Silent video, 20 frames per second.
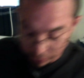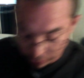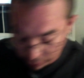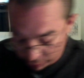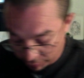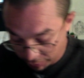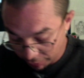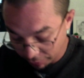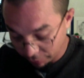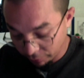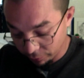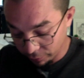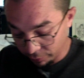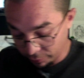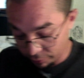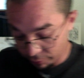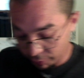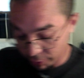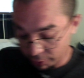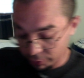
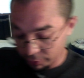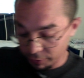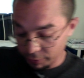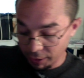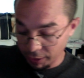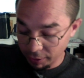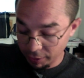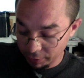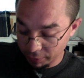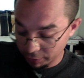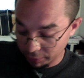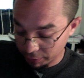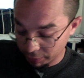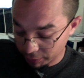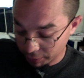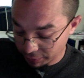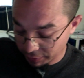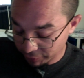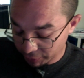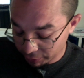know that. It
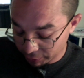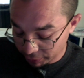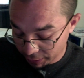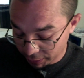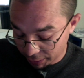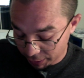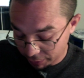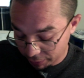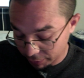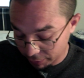doesn't even look like